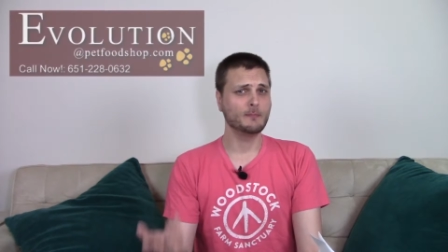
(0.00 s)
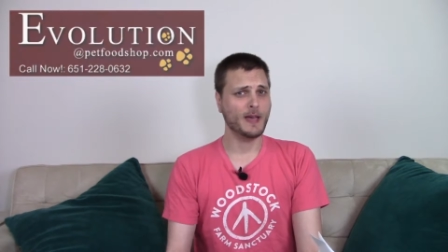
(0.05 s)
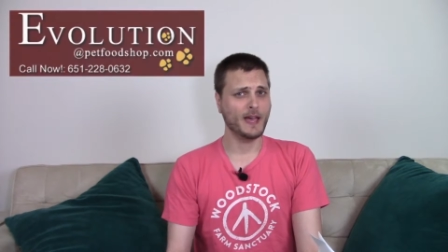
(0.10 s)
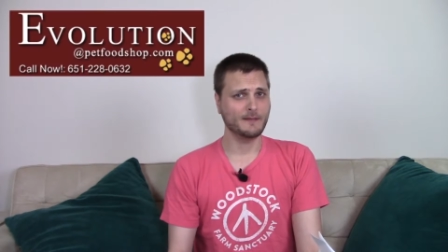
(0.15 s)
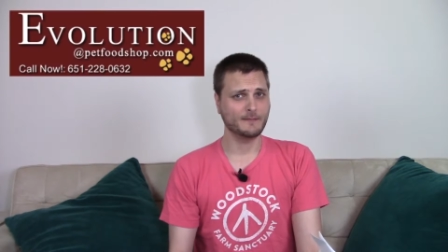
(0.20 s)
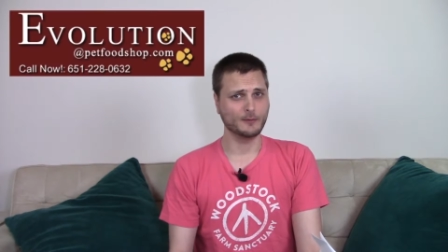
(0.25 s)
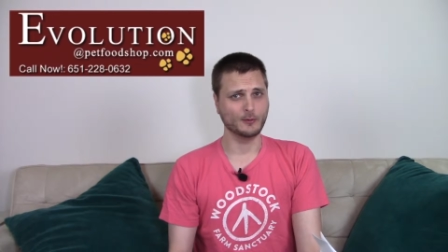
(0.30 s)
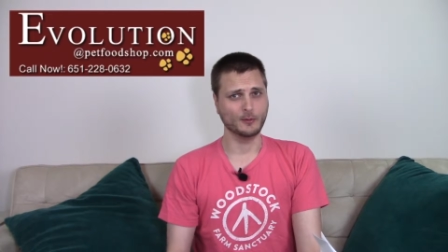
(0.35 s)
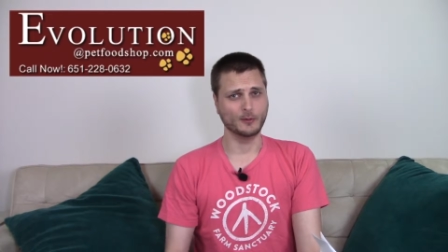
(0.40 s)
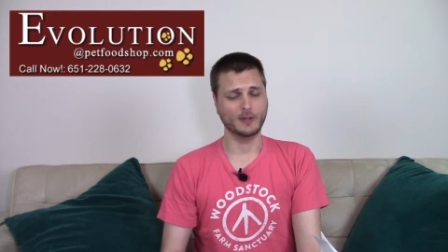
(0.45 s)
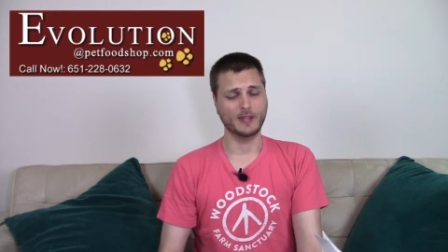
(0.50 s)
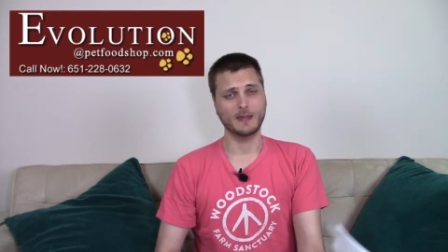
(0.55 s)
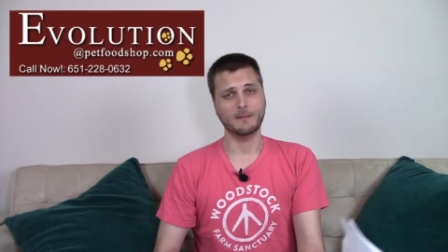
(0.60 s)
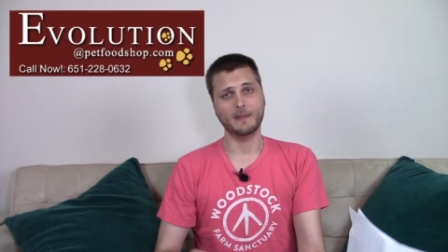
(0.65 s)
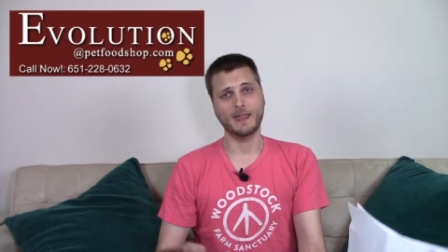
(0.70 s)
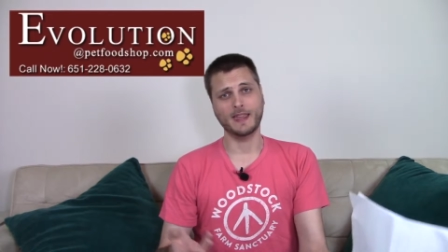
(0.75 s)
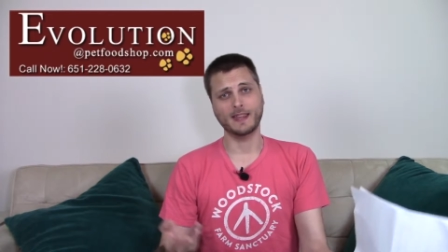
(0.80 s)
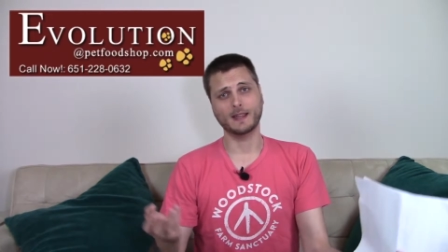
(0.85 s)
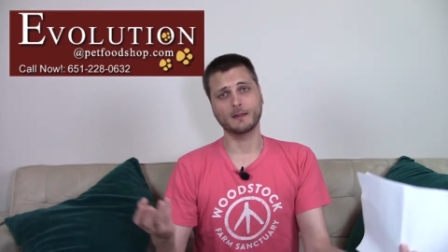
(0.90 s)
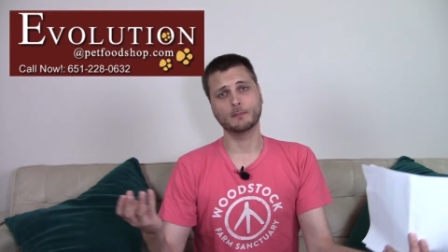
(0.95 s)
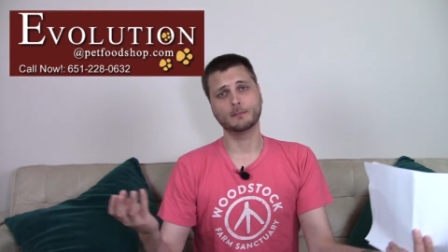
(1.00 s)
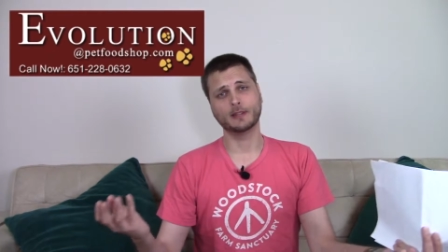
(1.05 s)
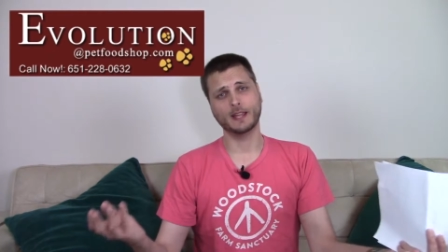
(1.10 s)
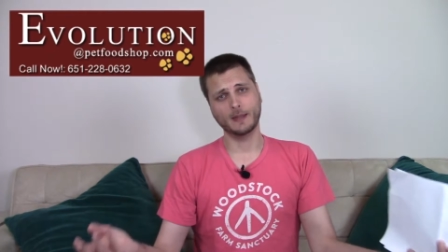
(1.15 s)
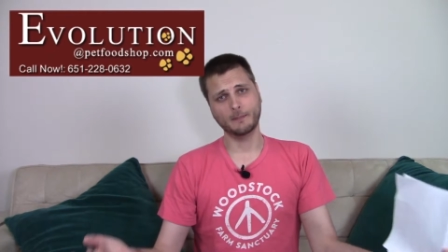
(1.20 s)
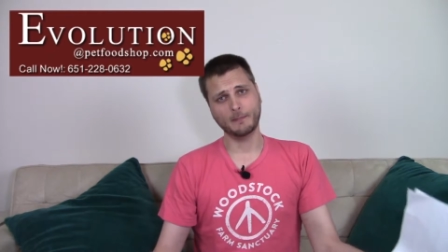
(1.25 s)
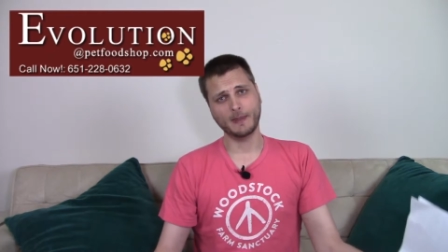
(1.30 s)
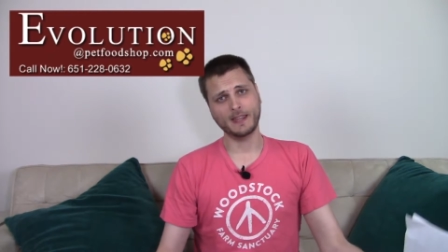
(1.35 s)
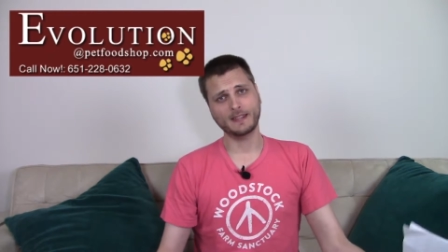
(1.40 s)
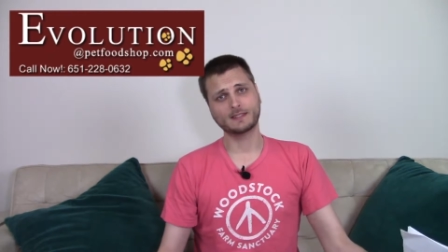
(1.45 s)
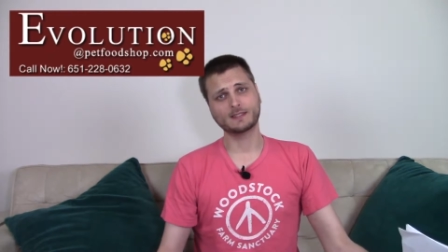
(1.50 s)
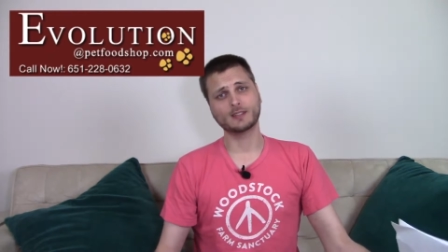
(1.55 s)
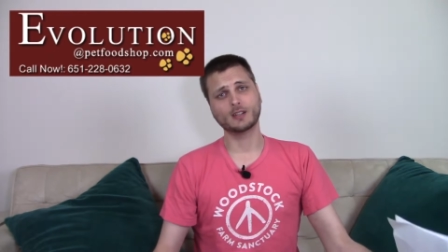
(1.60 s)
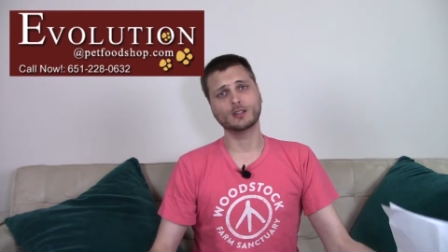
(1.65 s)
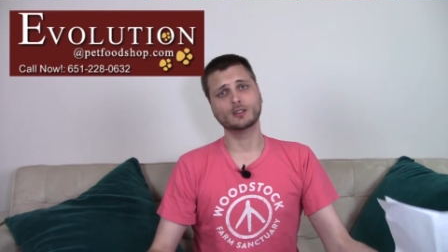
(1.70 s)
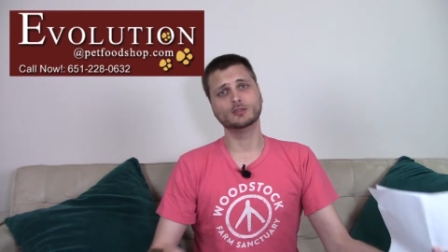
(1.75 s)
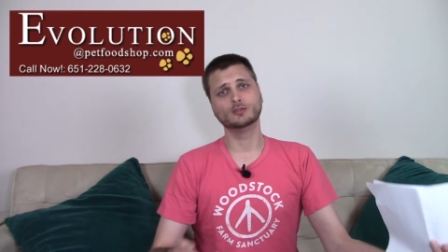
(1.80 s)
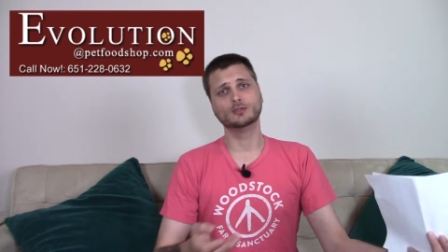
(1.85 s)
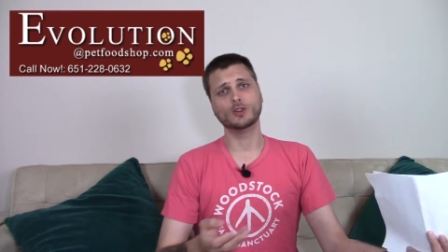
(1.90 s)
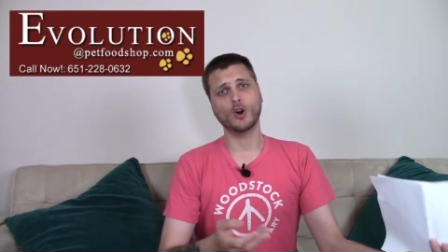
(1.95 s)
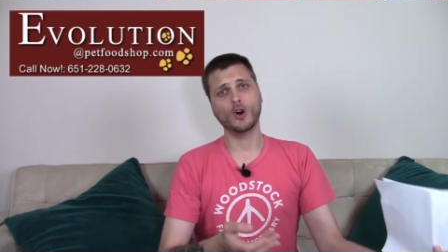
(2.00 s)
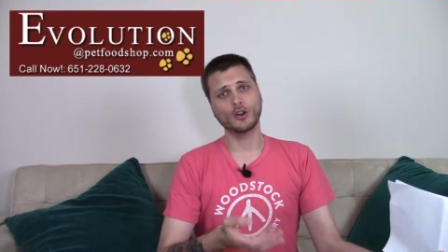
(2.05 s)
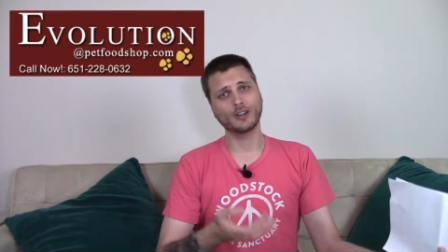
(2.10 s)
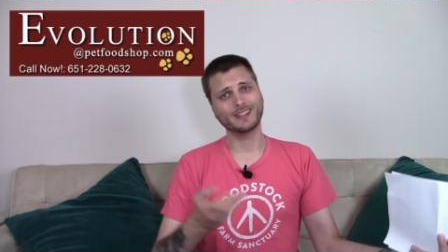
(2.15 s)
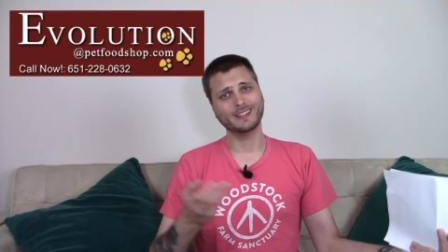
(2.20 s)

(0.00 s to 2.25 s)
Pet Food. They make plant-based dog